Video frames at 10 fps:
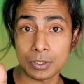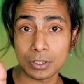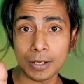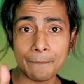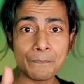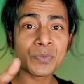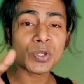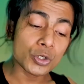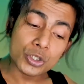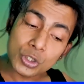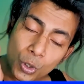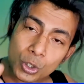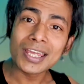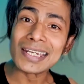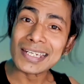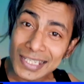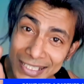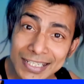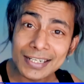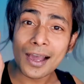Yeah, you don't need